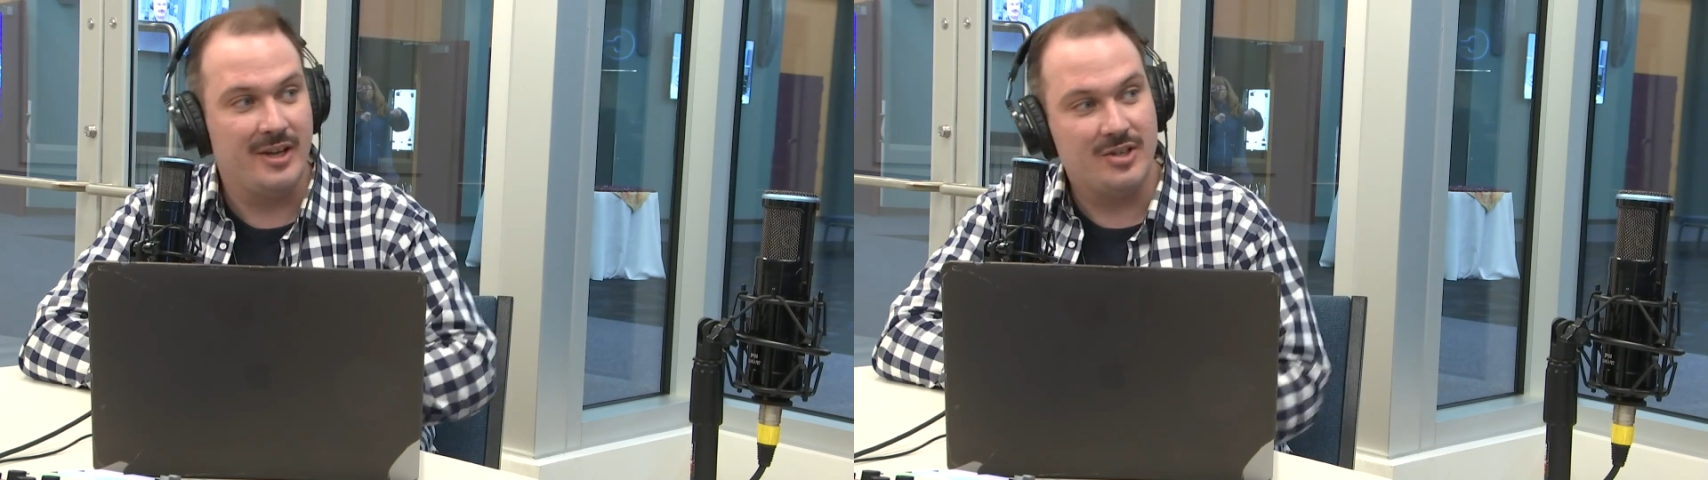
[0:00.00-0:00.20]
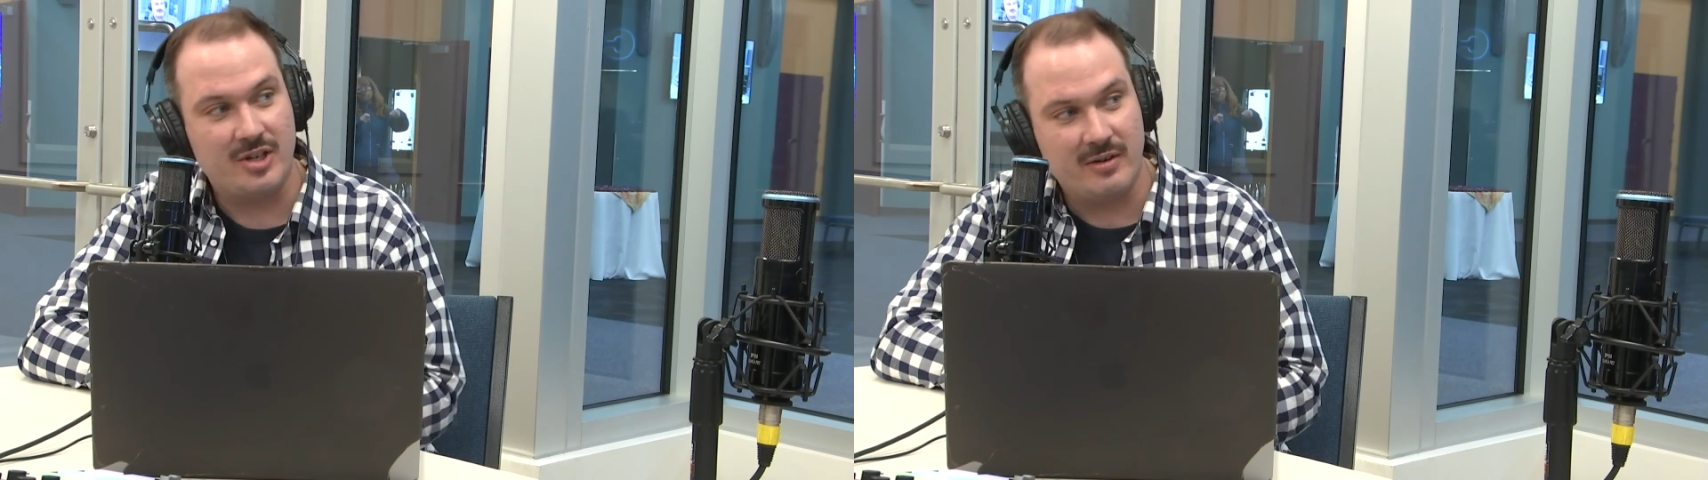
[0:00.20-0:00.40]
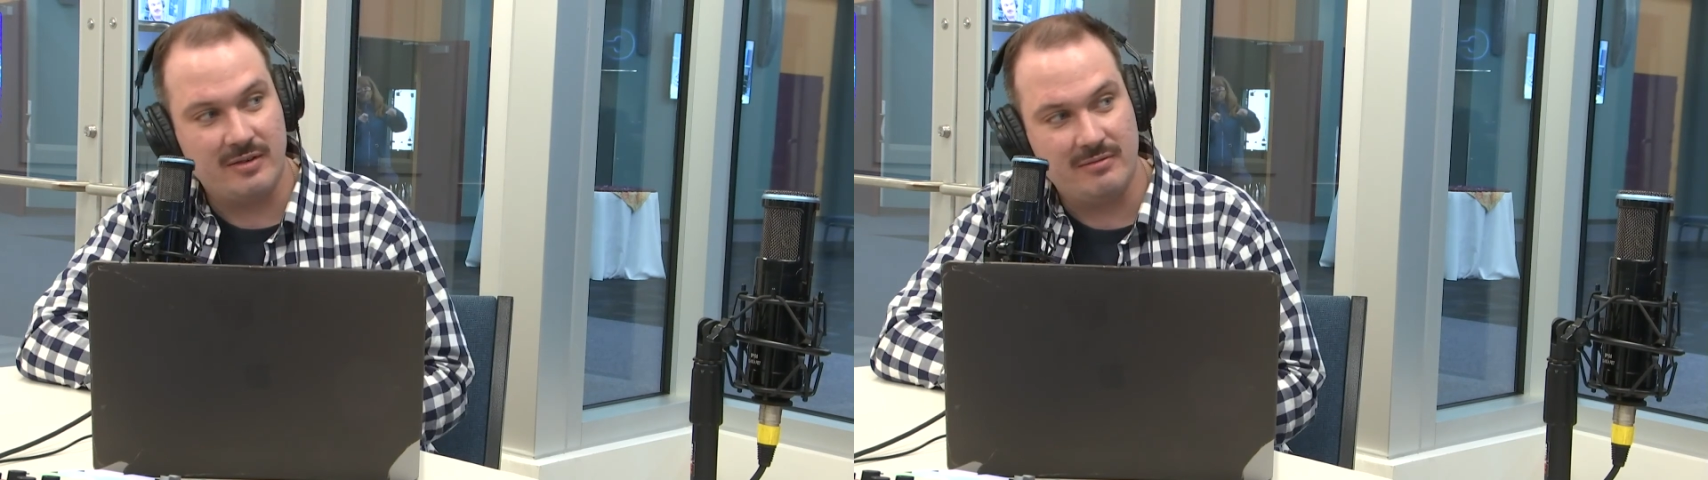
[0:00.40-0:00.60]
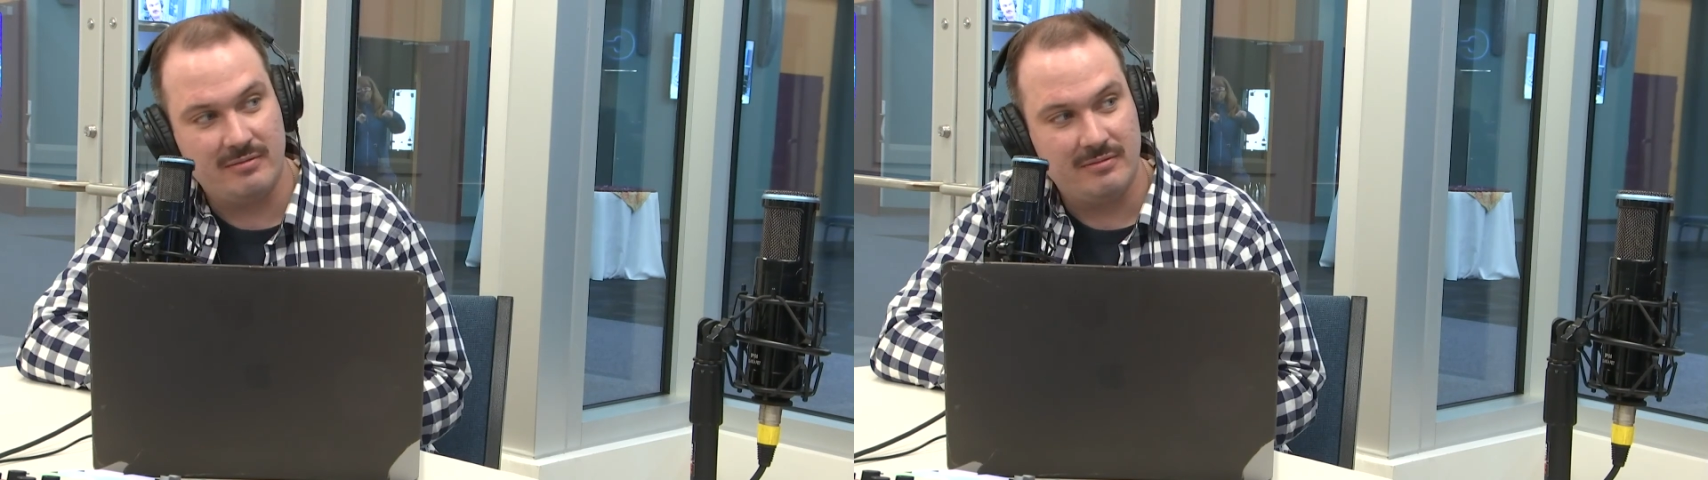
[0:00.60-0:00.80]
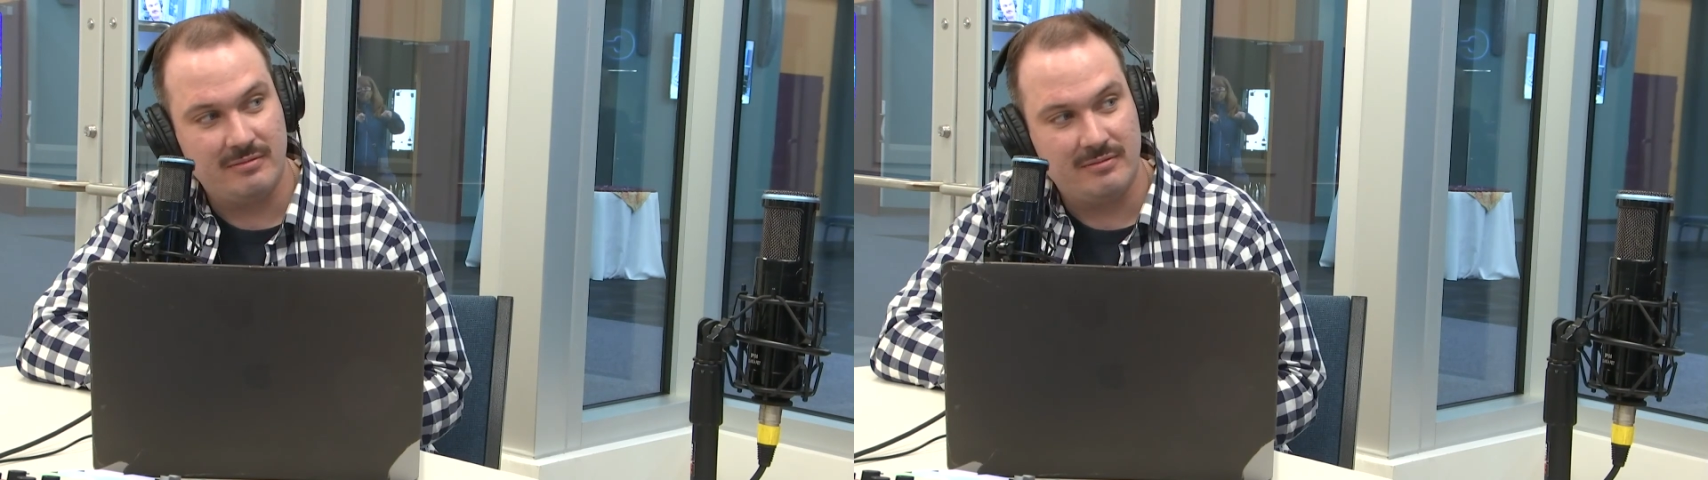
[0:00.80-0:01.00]
Sharon,
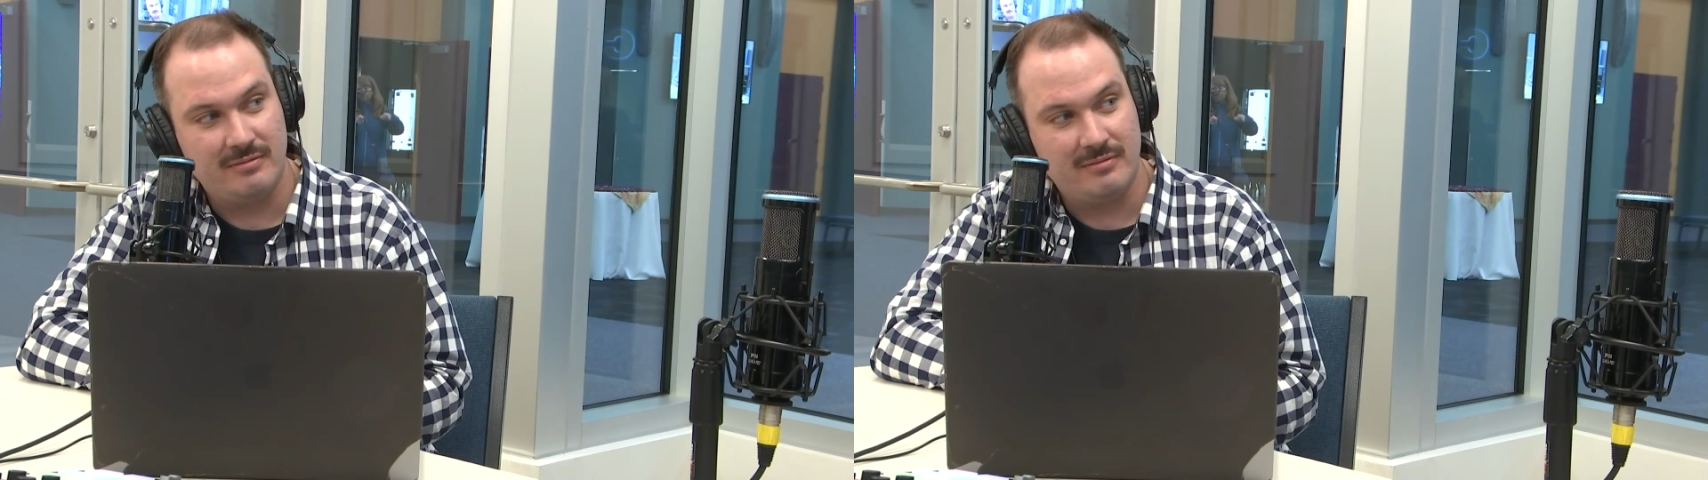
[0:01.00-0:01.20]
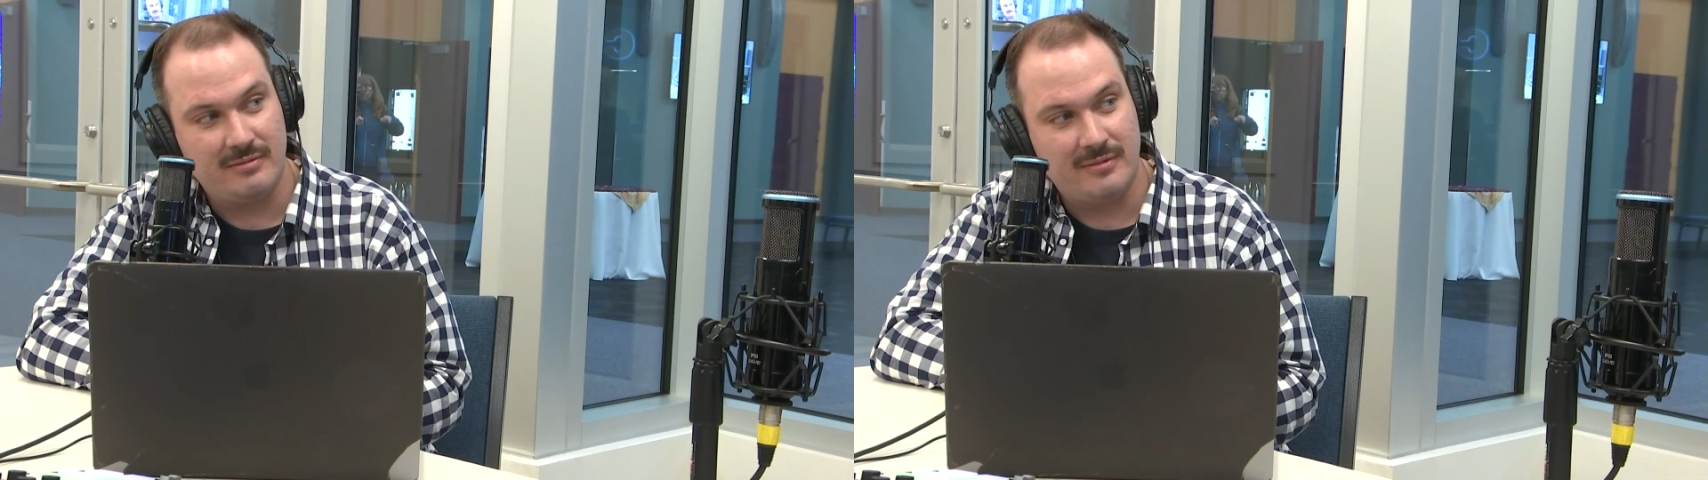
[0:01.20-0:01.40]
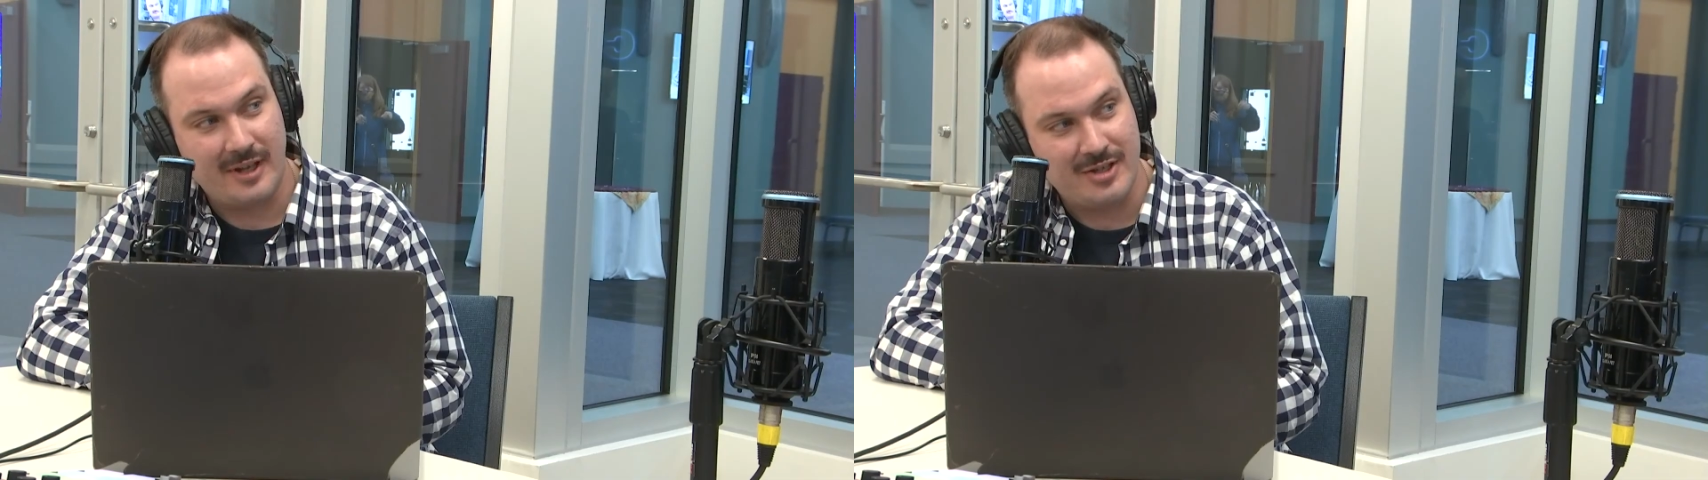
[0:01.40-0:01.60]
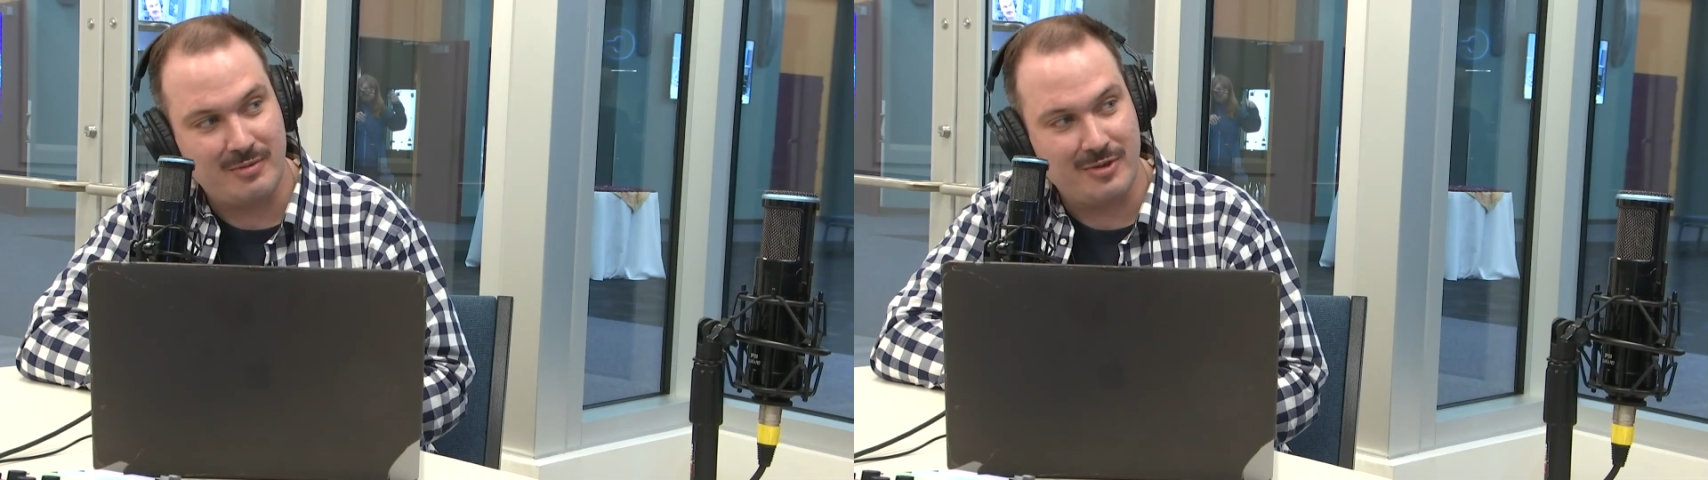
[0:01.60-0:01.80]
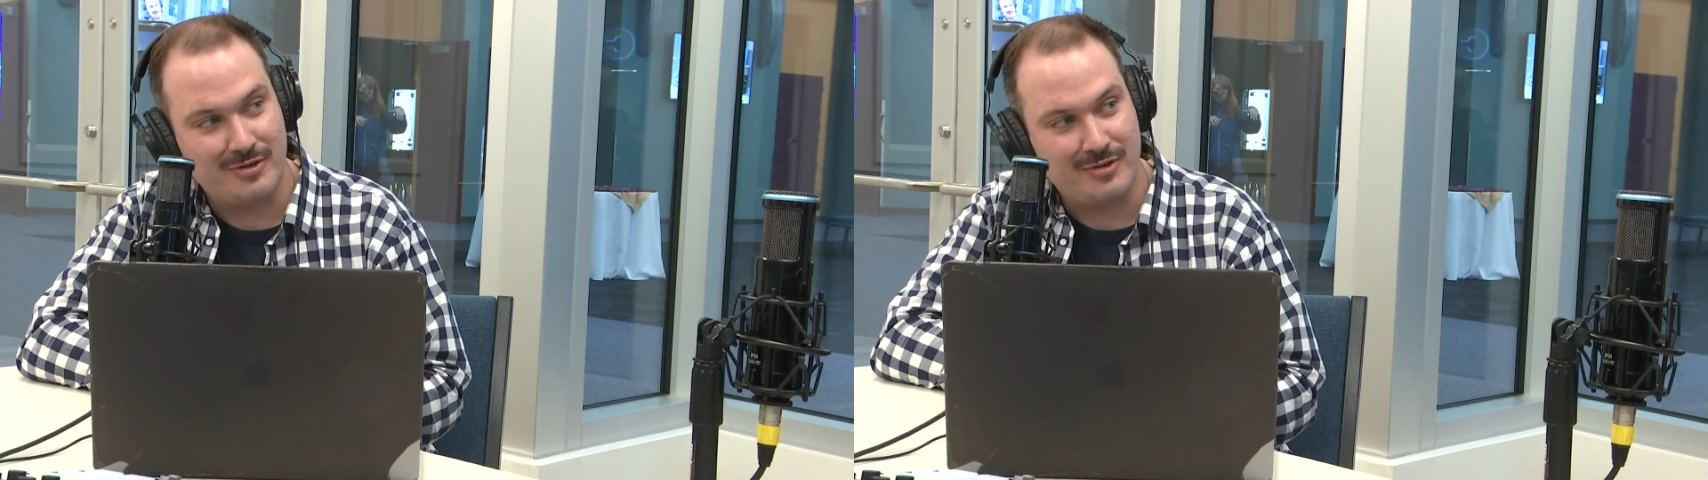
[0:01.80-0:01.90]
Mm-hmm. Thanks so much